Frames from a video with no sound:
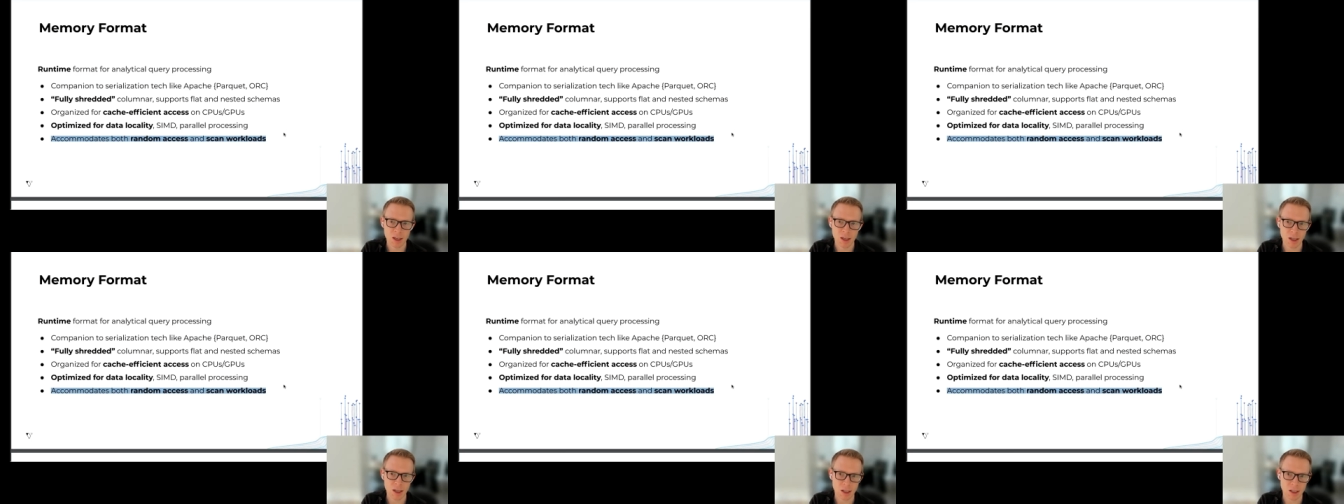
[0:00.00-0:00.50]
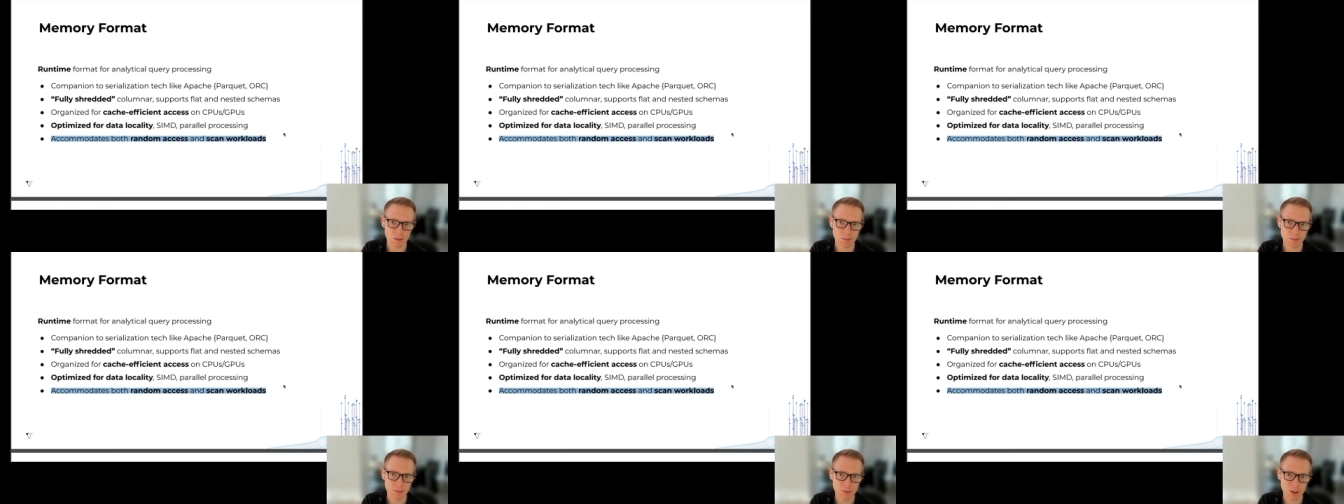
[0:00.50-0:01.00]

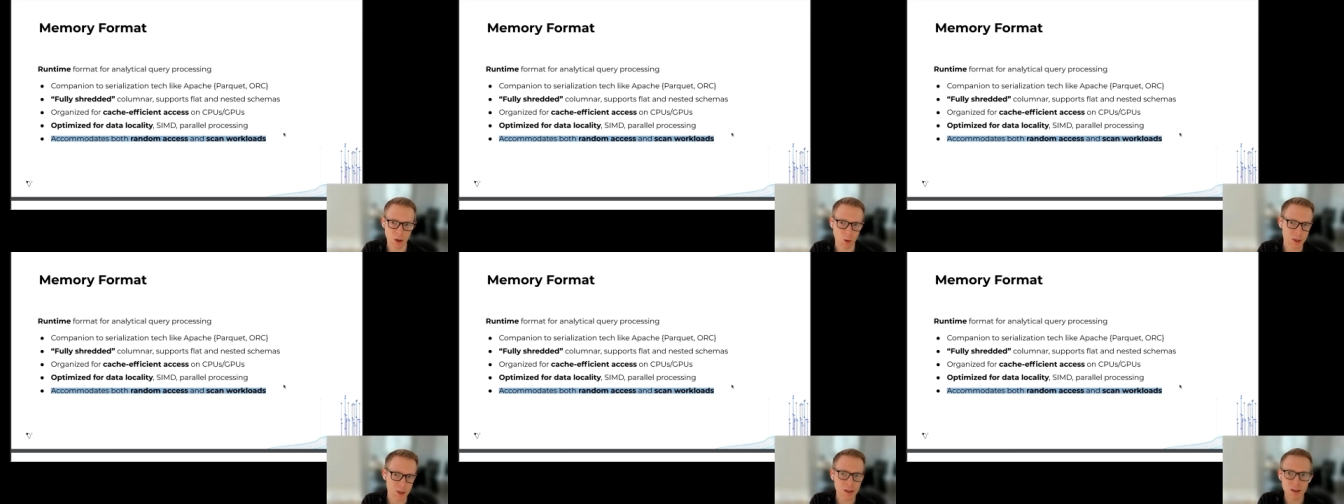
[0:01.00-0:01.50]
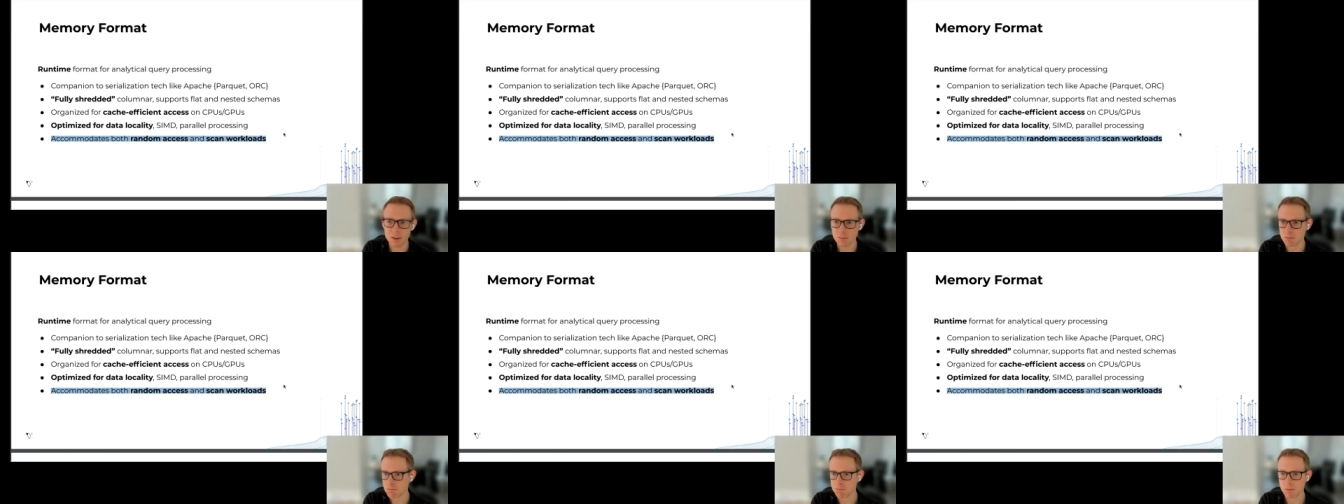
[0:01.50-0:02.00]
um, you know,
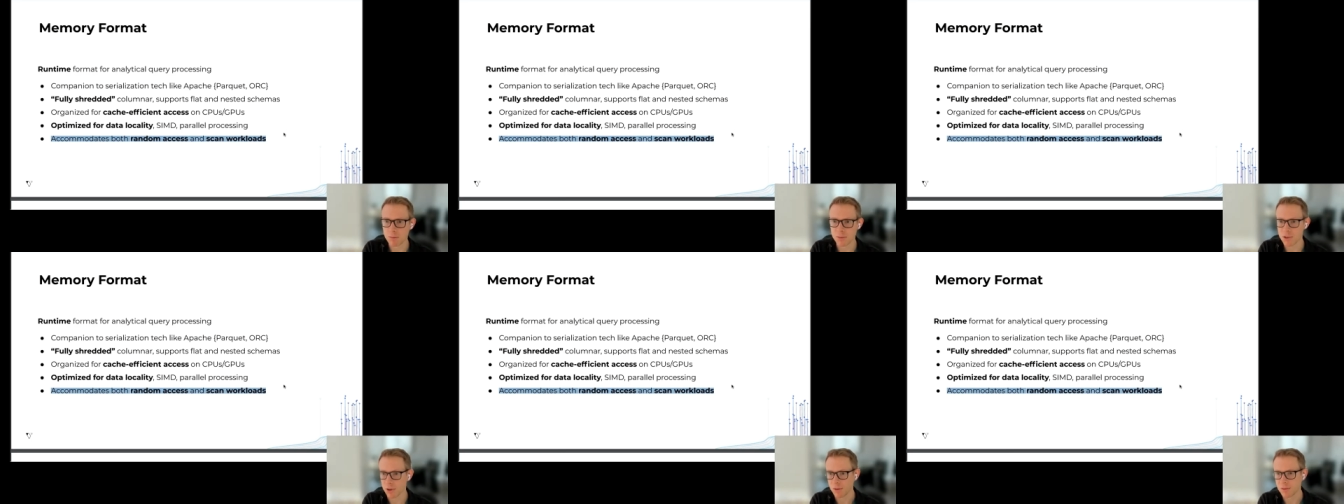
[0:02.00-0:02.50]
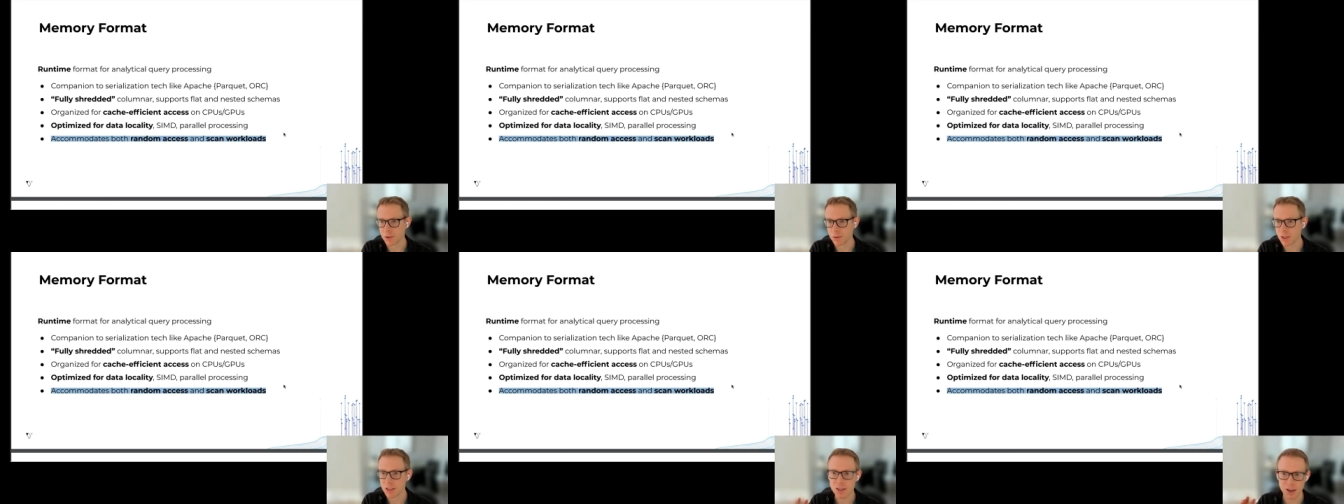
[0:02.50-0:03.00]
we so if
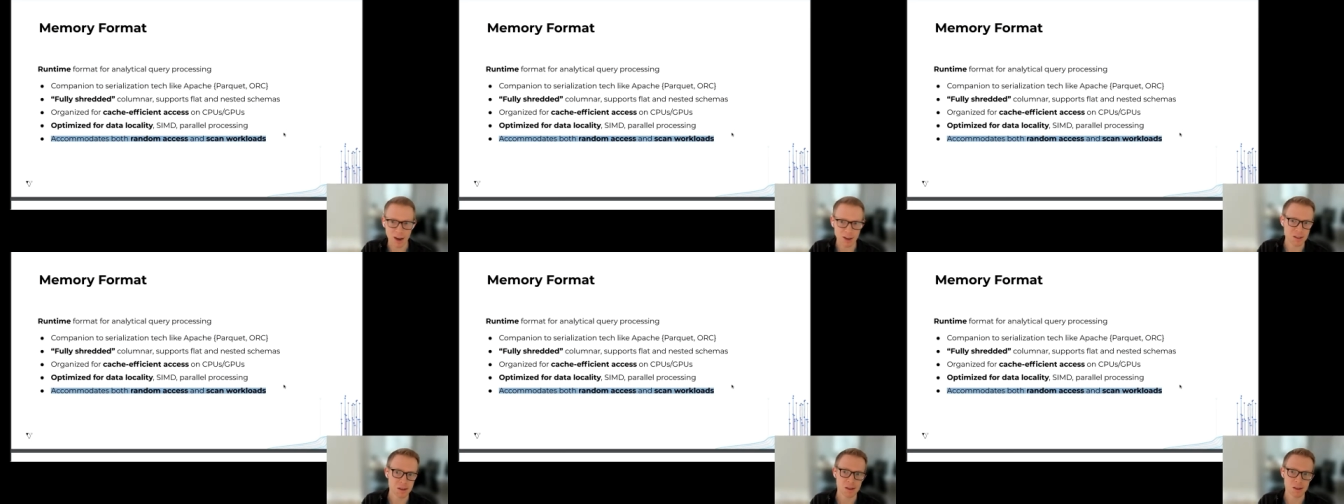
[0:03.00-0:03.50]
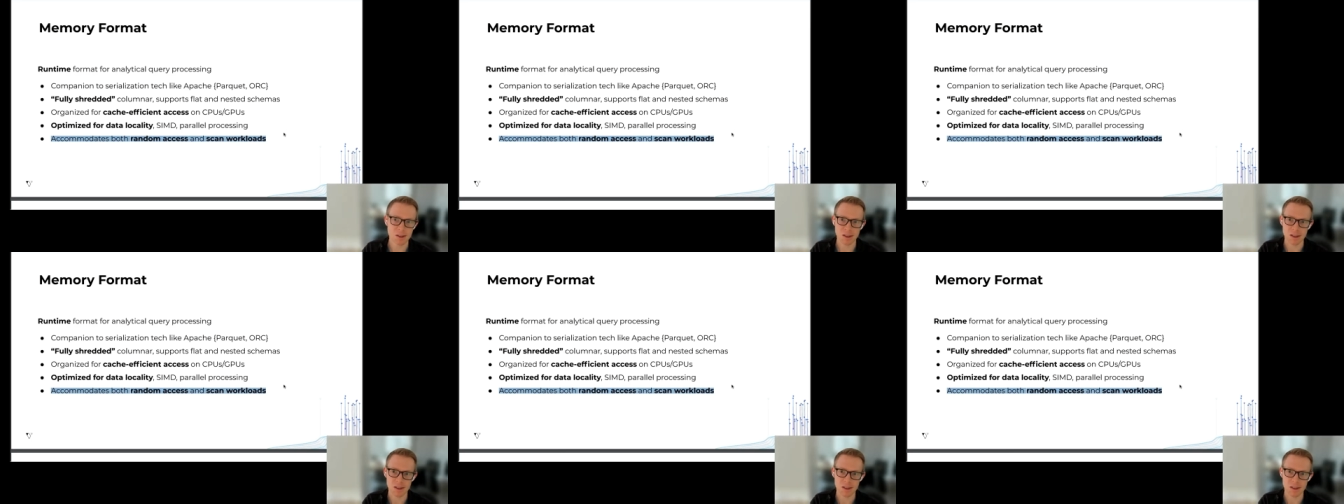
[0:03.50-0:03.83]
you need to access